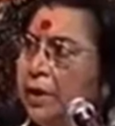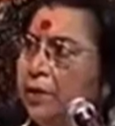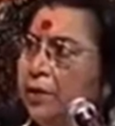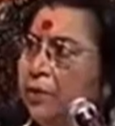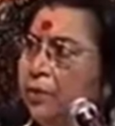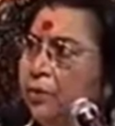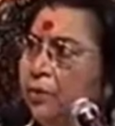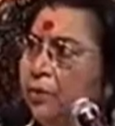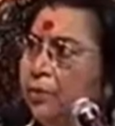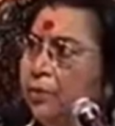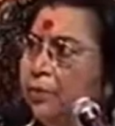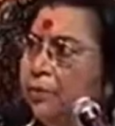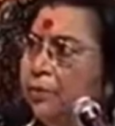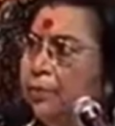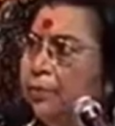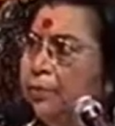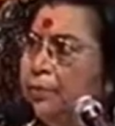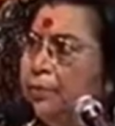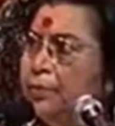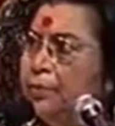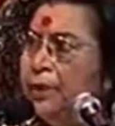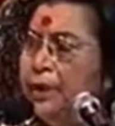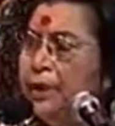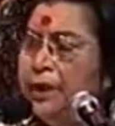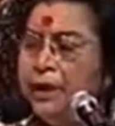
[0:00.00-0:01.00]
hope
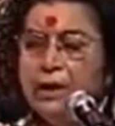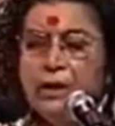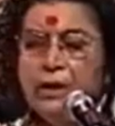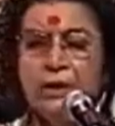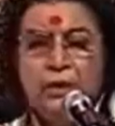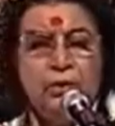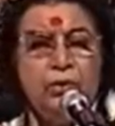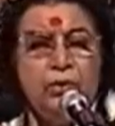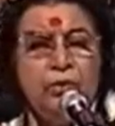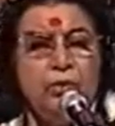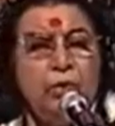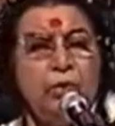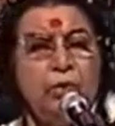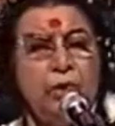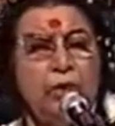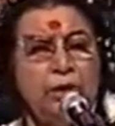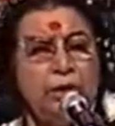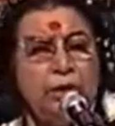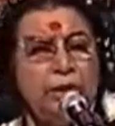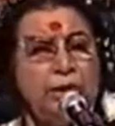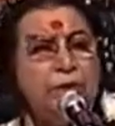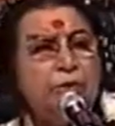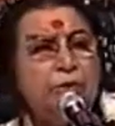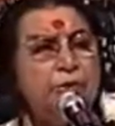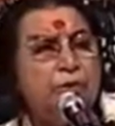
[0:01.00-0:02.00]
today you all
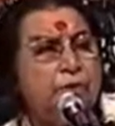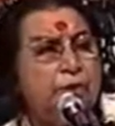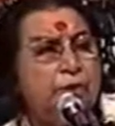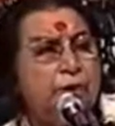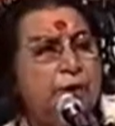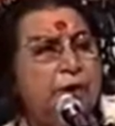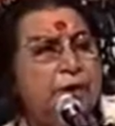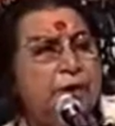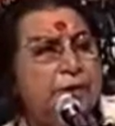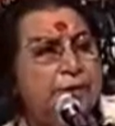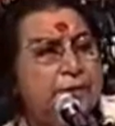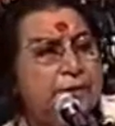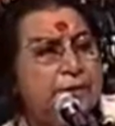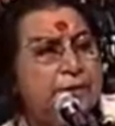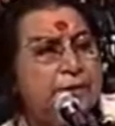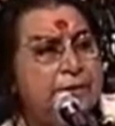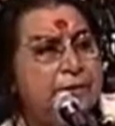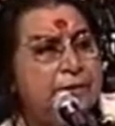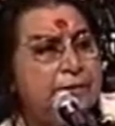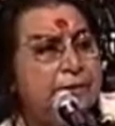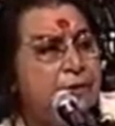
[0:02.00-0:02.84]
get your realization.